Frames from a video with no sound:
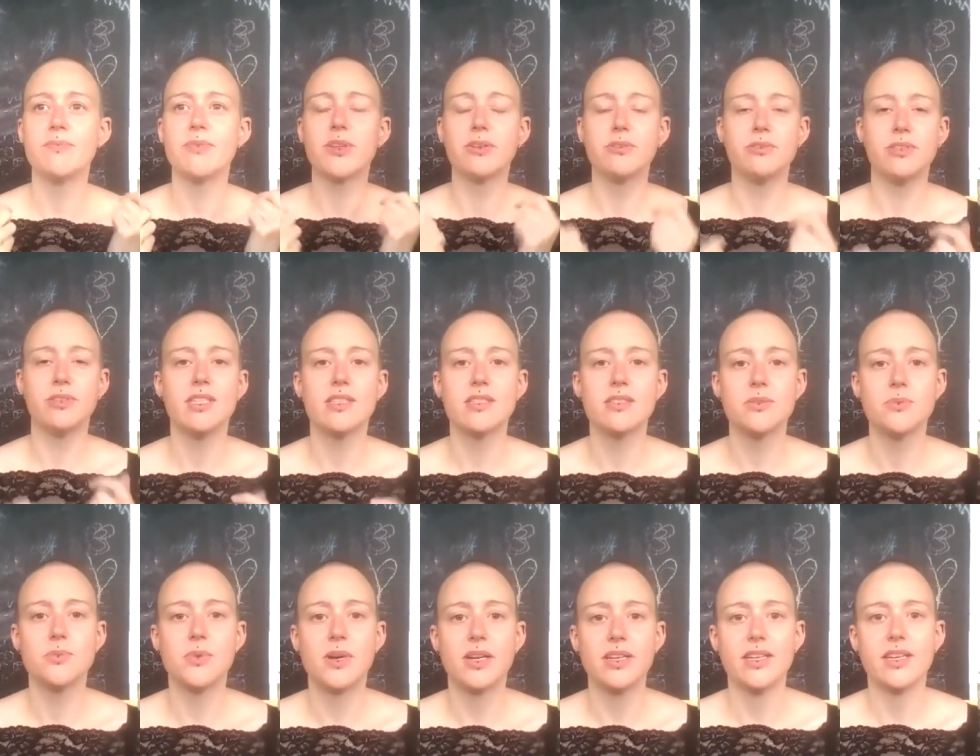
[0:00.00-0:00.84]
the reason
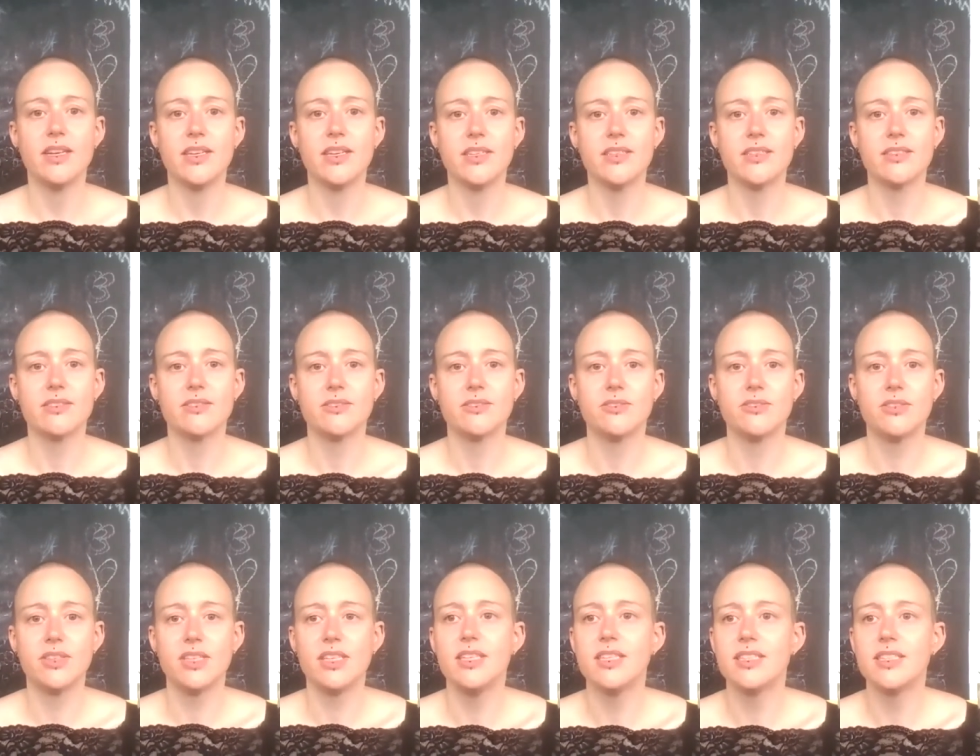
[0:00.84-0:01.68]
why I
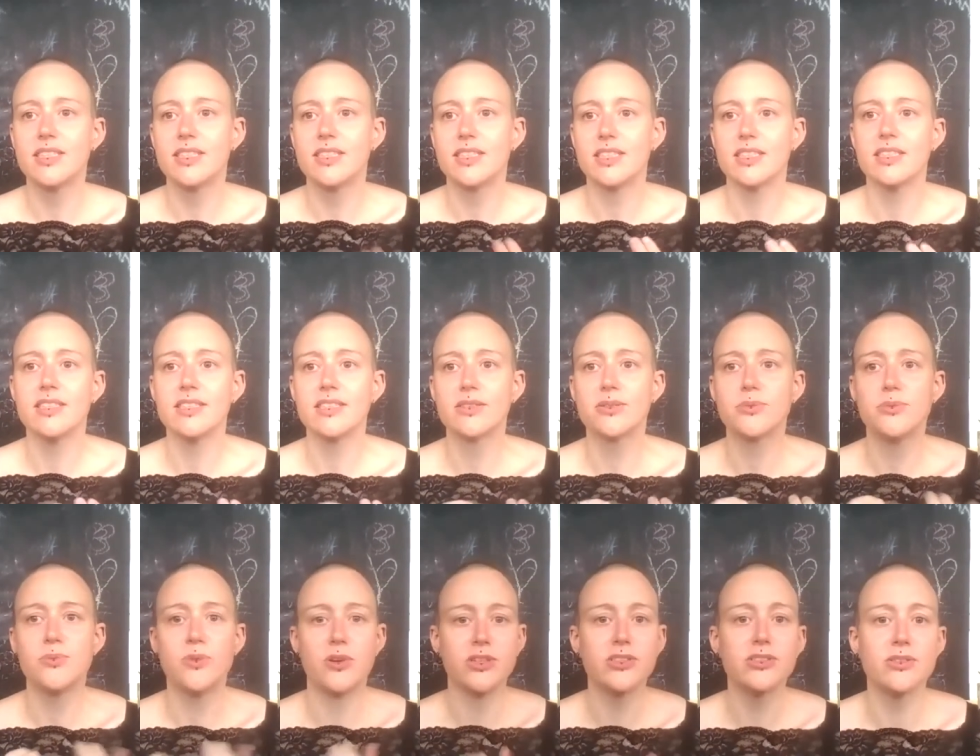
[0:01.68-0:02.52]
really didn't
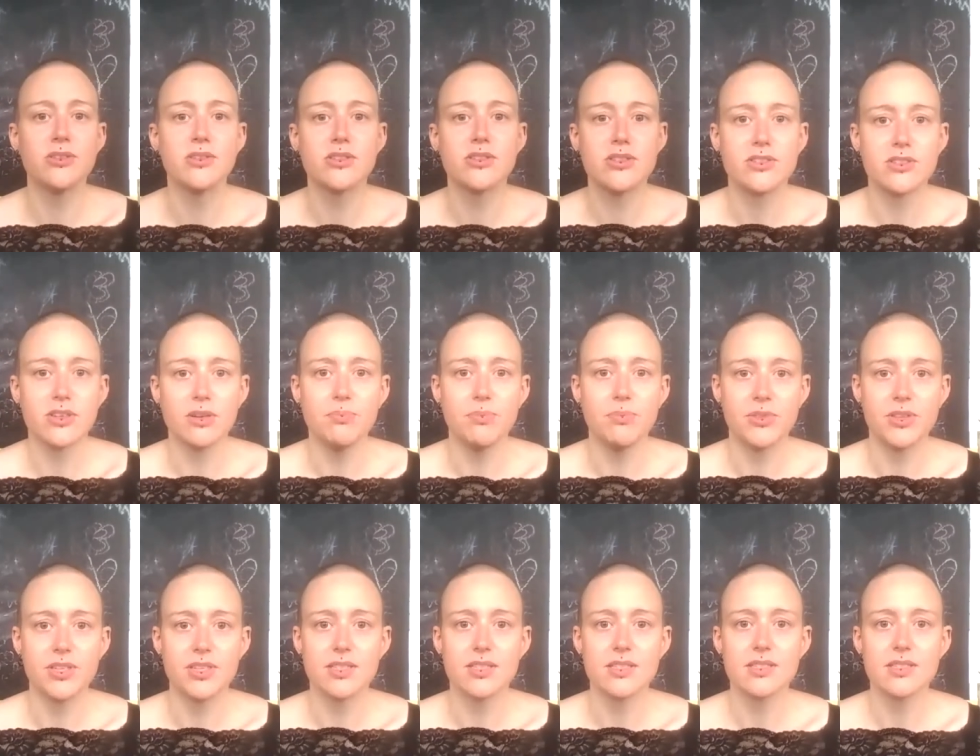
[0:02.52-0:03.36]
want to stop
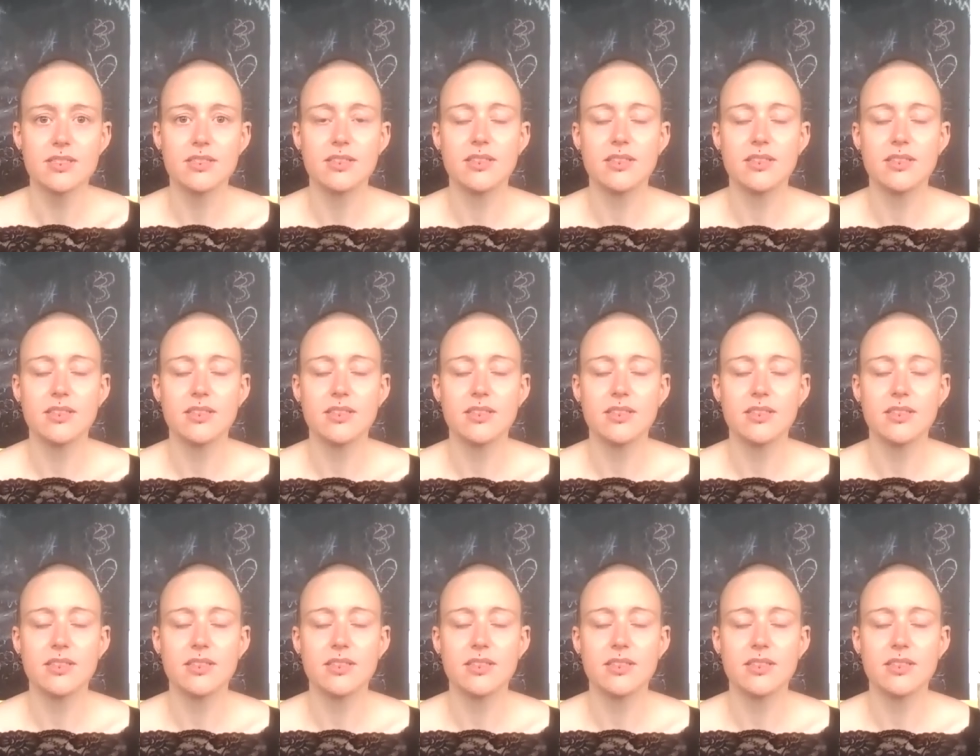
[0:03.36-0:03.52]
this.